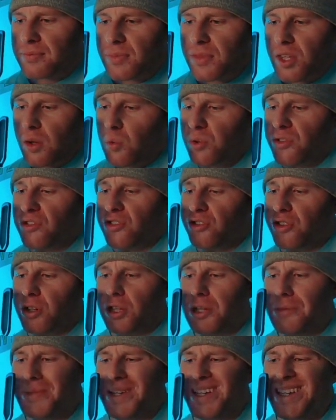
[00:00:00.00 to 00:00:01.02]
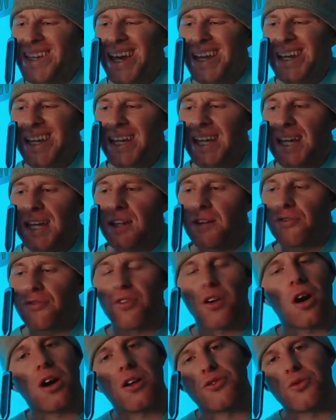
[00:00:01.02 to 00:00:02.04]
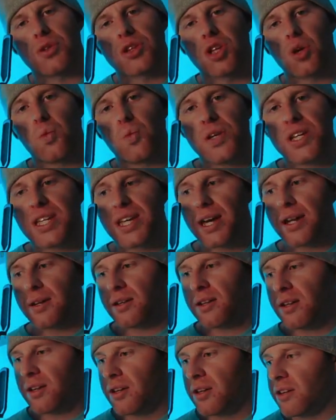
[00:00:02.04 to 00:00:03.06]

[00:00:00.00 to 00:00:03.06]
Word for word: We'll certainly be getting involved with the weekend.